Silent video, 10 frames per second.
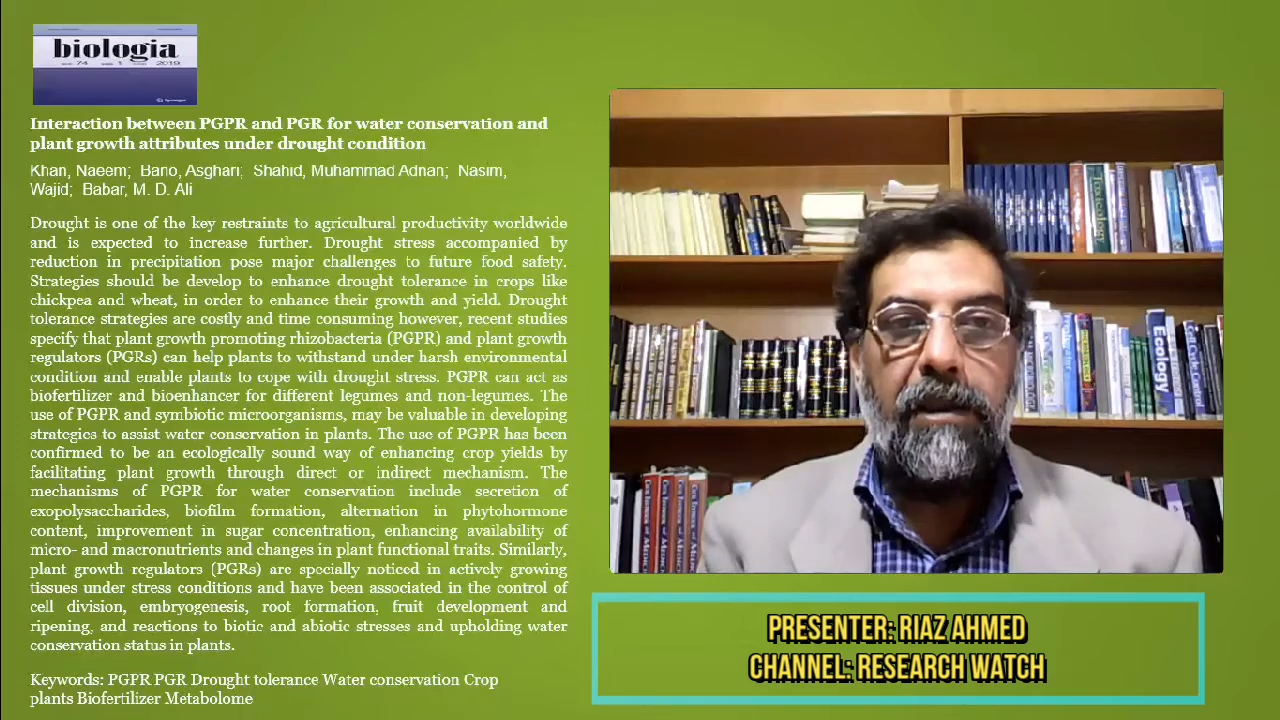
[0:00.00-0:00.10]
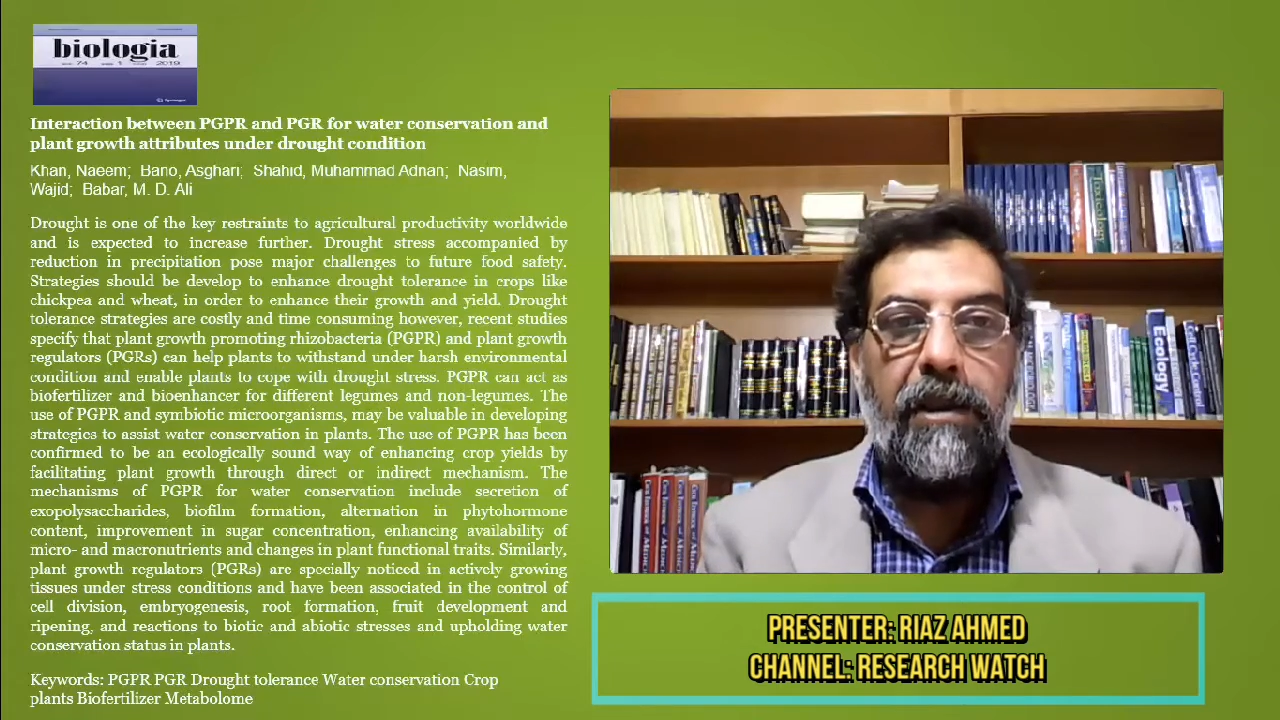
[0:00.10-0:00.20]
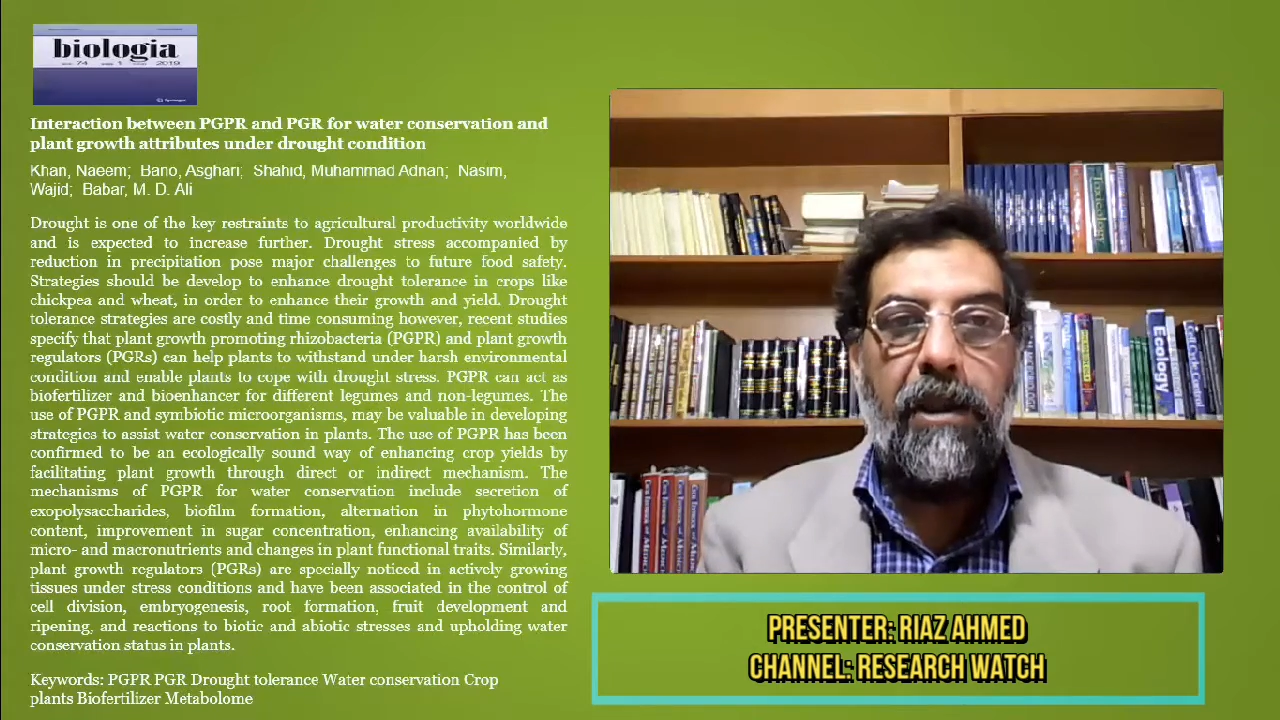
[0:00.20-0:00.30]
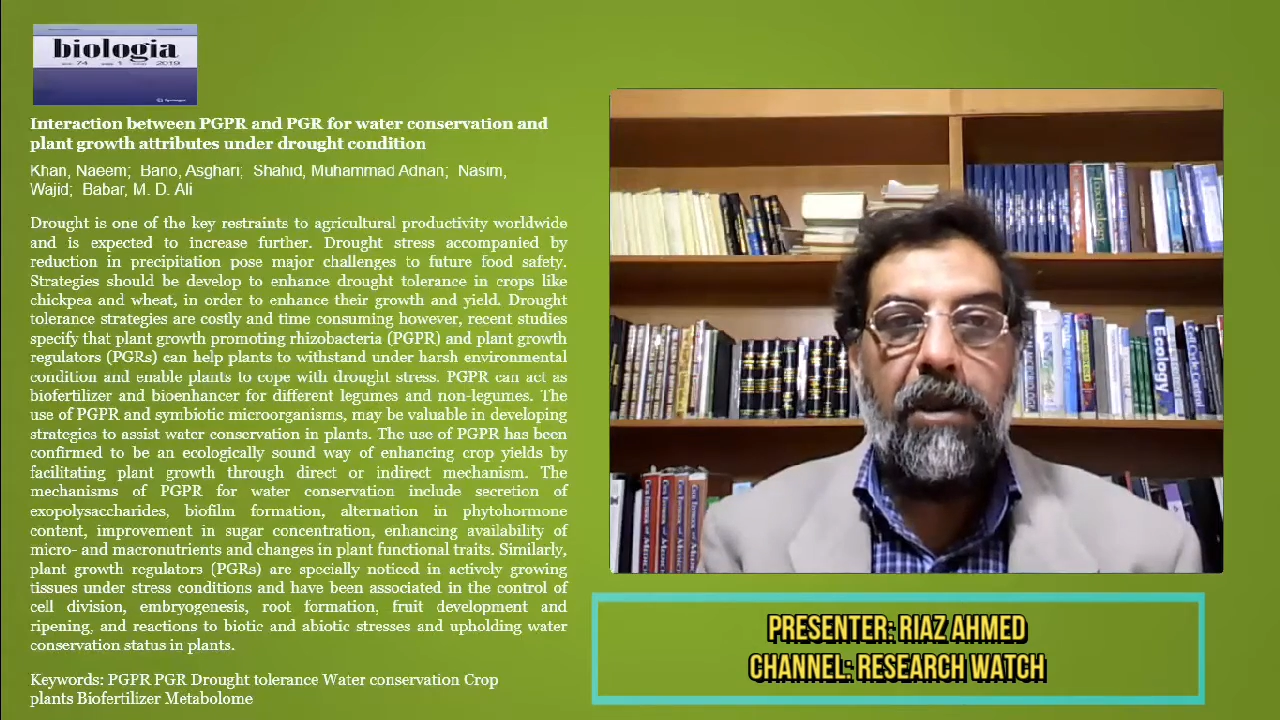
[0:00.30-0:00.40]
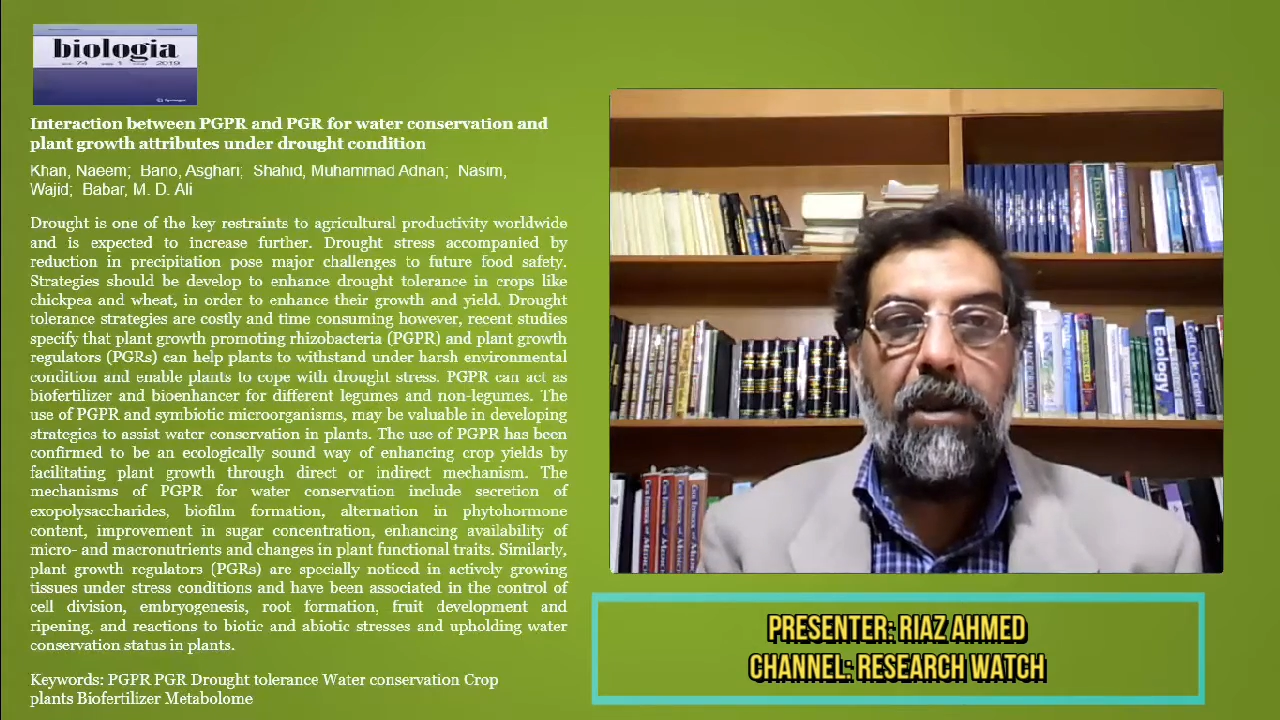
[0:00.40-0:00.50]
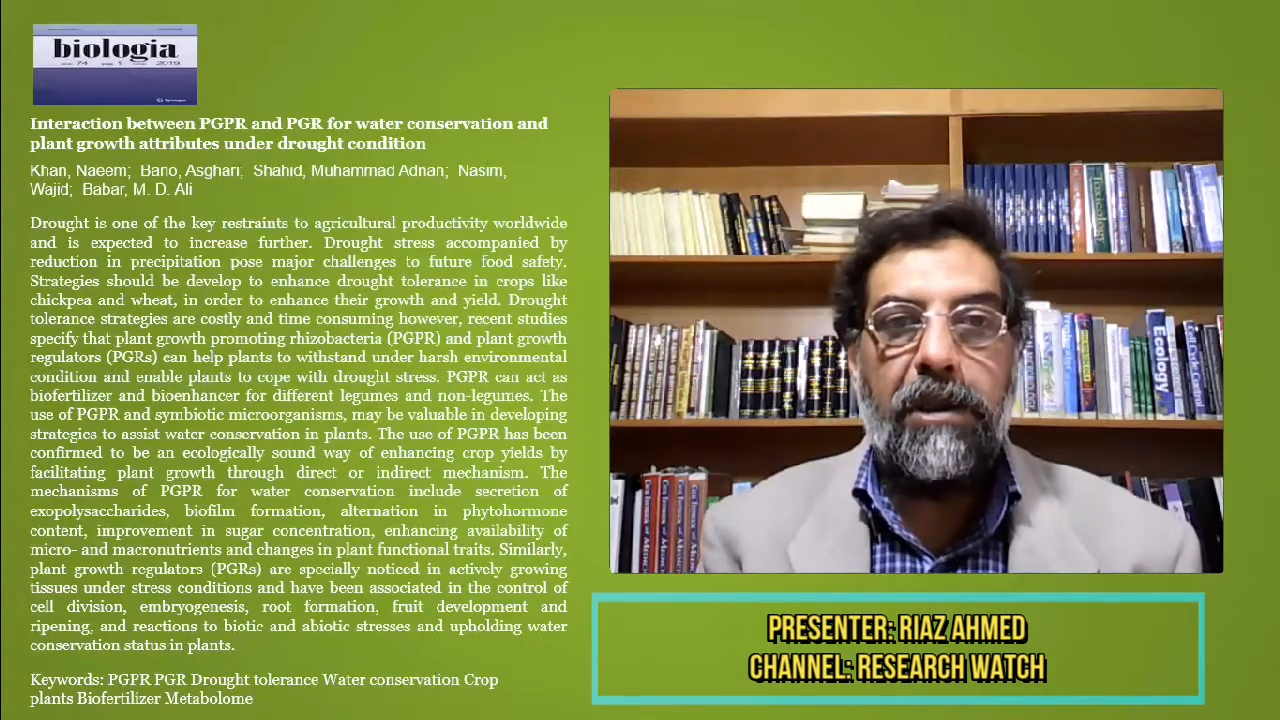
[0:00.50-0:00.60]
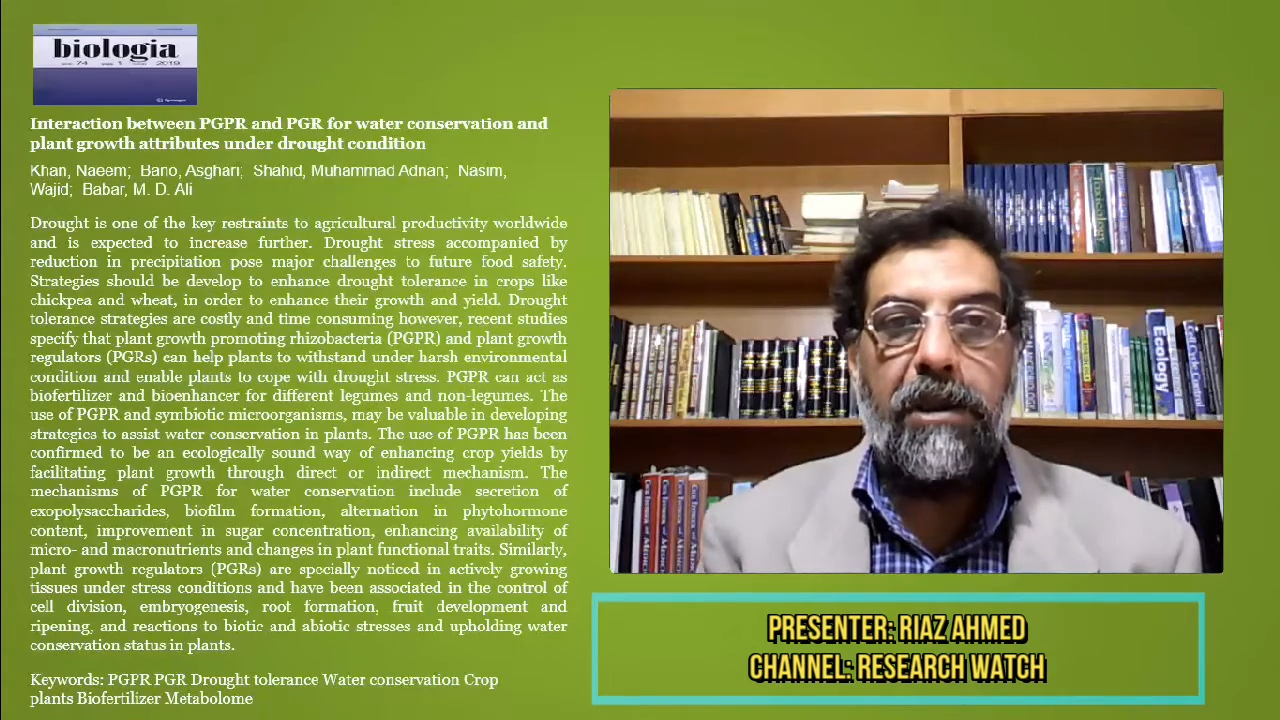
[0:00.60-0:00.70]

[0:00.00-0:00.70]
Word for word: The authors